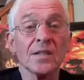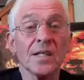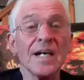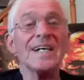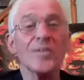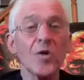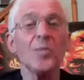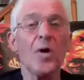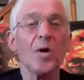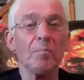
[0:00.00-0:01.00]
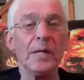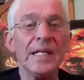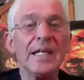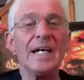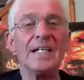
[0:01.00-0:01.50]
Ah, come on, big
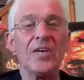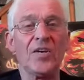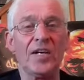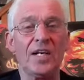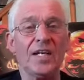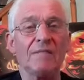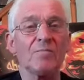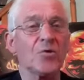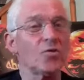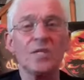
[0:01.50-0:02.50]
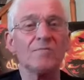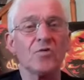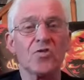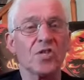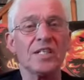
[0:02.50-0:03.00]
guys are in. I'm sure I've
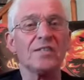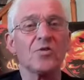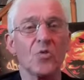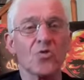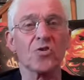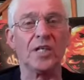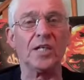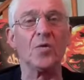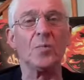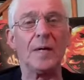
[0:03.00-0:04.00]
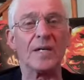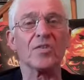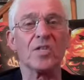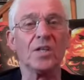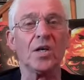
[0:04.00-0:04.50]
just seen Dustin go past
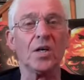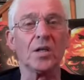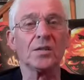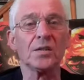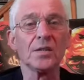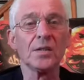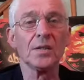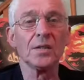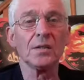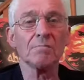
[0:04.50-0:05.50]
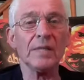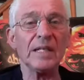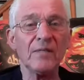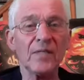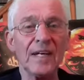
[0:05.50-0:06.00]
and all. Big
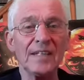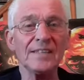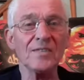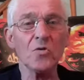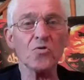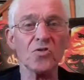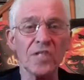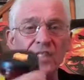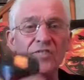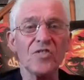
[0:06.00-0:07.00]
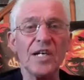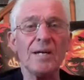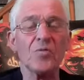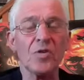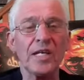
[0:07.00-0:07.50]
Frank, Dustin,
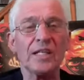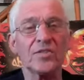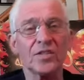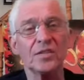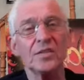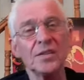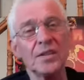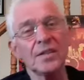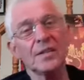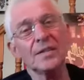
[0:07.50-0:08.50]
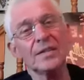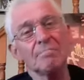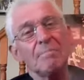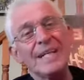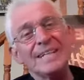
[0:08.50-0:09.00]
James Nixon,
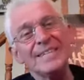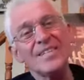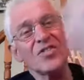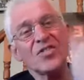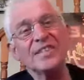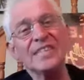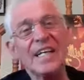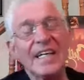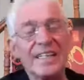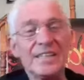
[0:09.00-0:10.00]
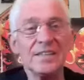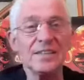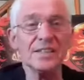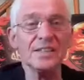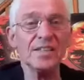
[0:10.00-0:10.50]
Magnus the Titan,
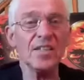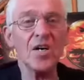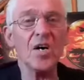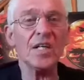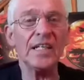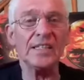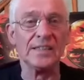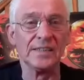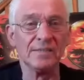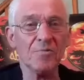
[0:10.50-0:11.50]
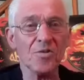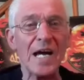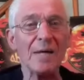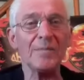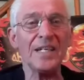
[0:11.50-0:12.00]
they're all in. What's
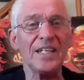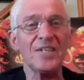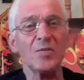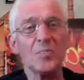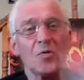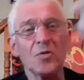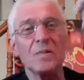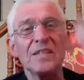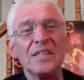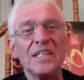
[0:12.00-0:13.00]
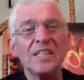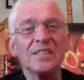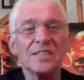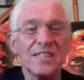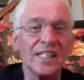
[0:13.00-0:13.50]
happening? It's supposed to be little
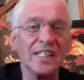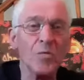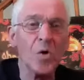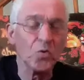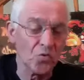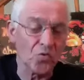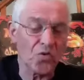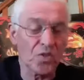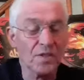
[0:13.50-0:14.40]
diddly ones.